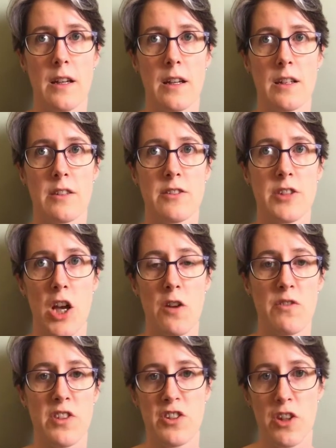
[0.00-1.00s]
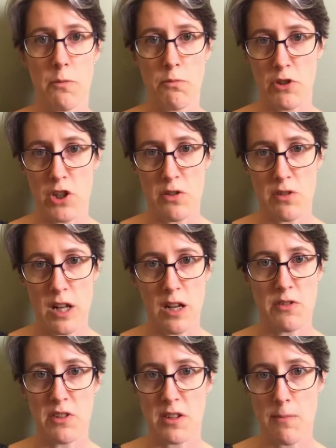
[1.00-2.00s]
stoves that don't produce loads
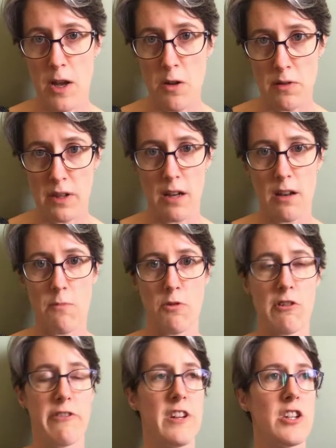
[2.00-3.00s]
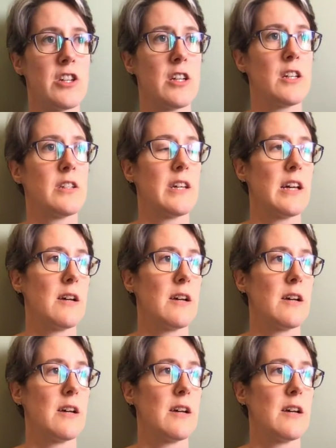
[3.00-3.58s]
of smoke, that are a lot more efficient.